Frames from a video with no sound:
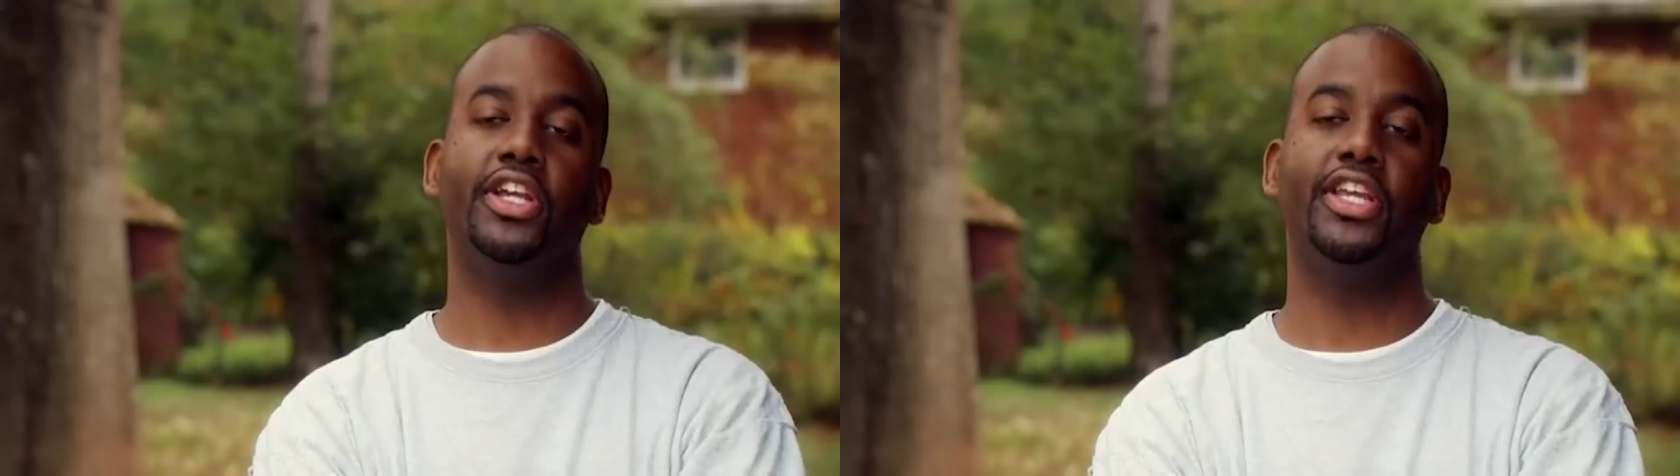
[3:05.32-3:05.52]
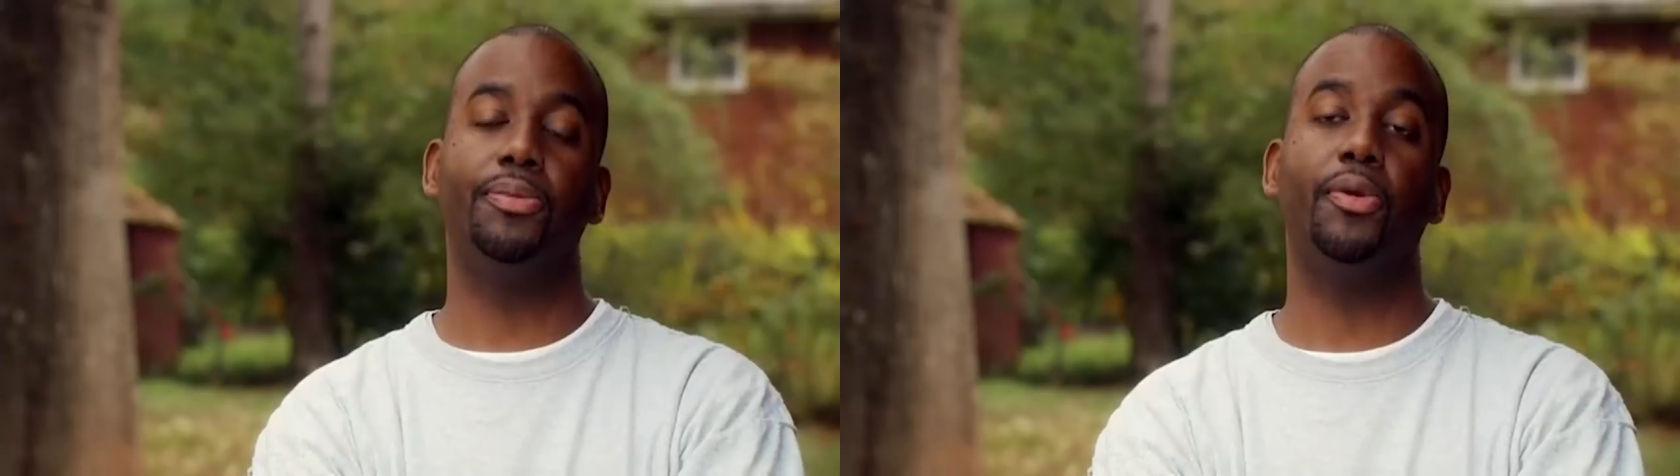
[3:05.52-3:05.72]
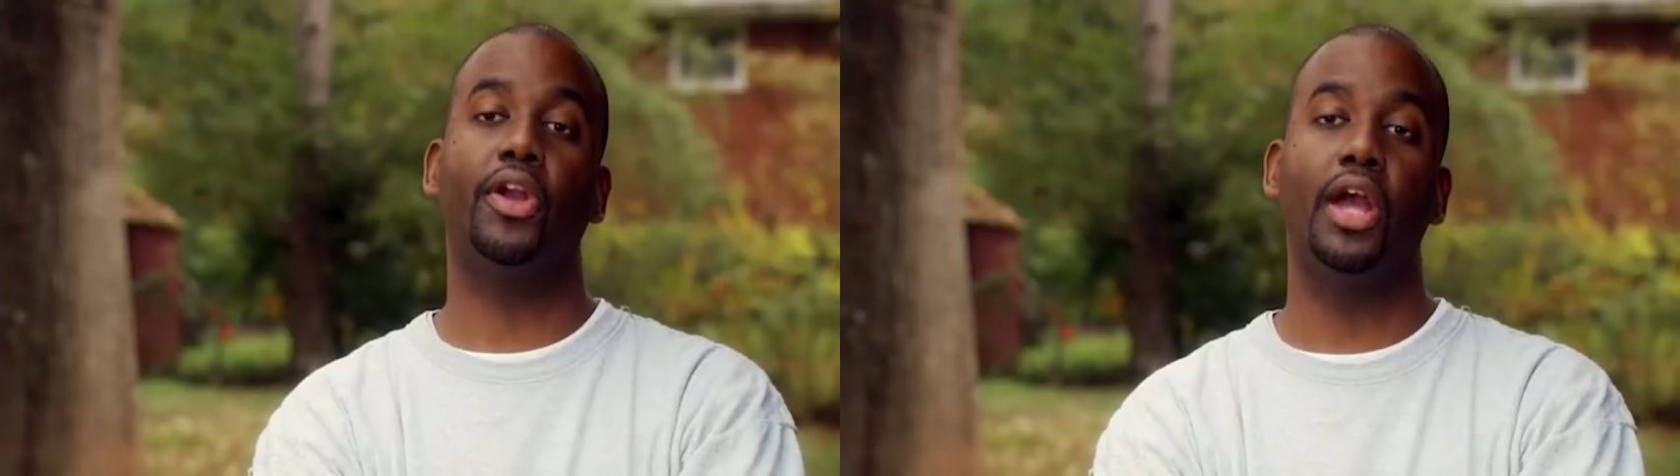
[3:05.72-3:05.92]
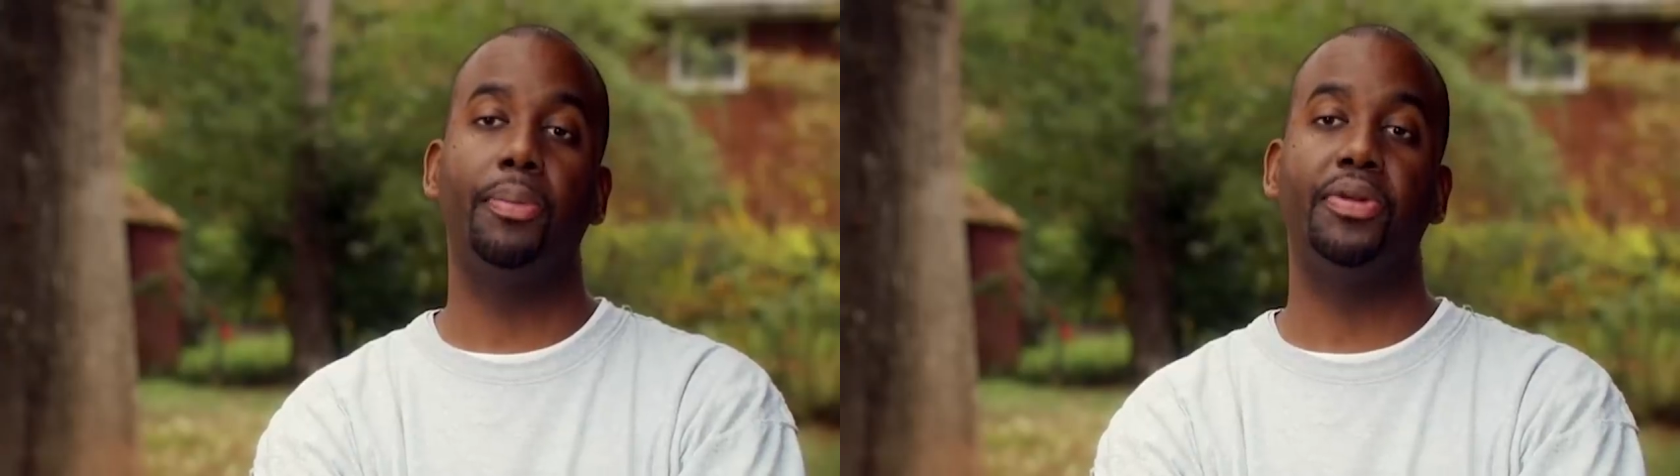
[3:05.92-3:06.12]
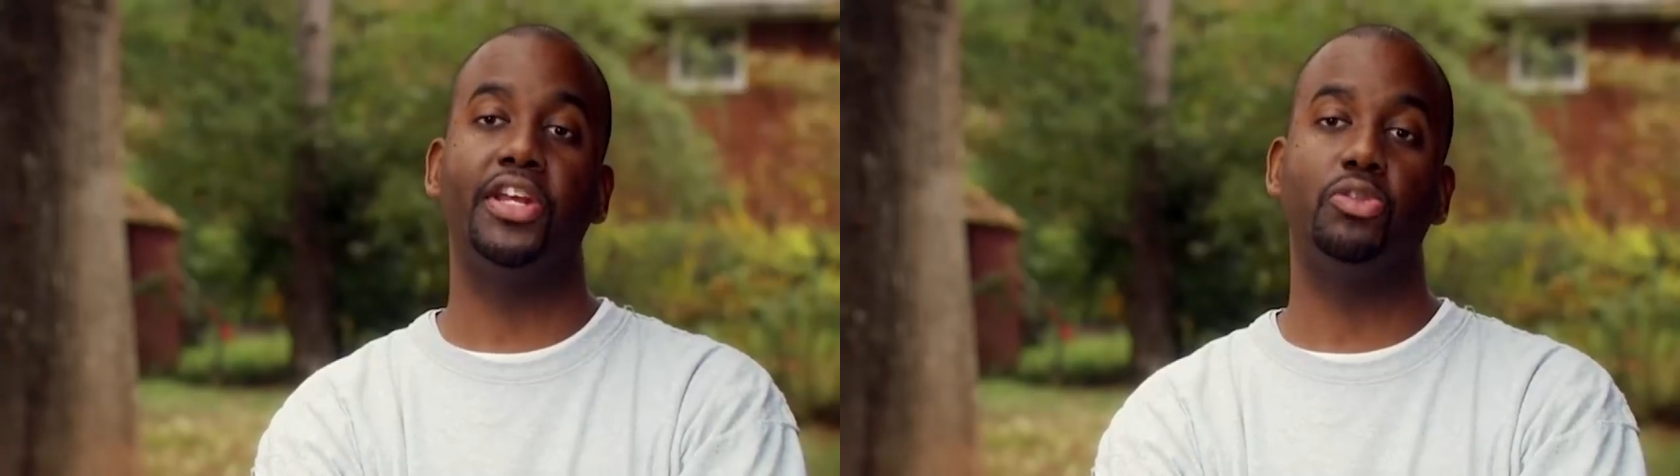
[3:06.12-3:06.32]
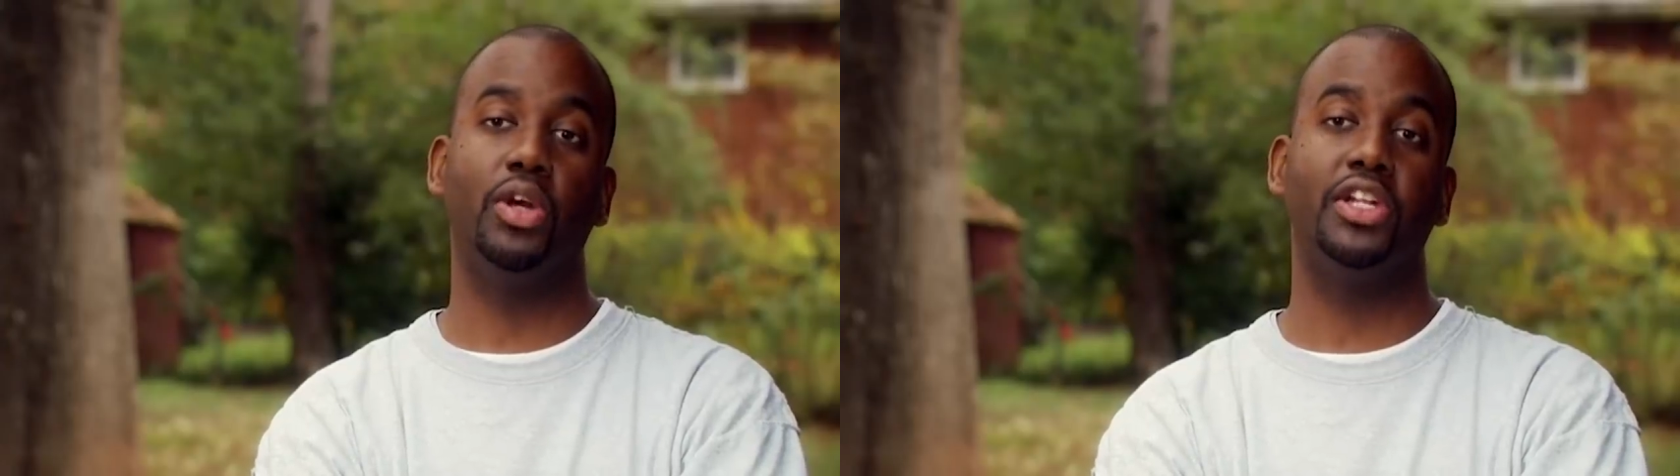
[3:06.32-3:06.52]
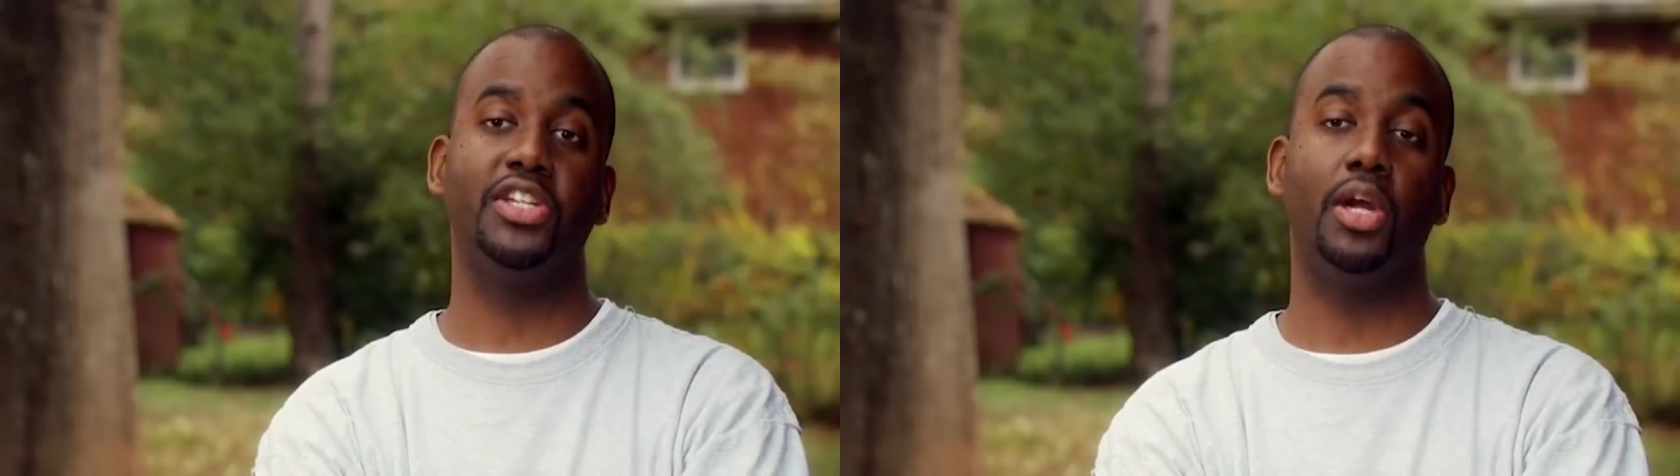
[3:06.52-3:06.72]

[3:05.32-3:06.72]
could keep her company as well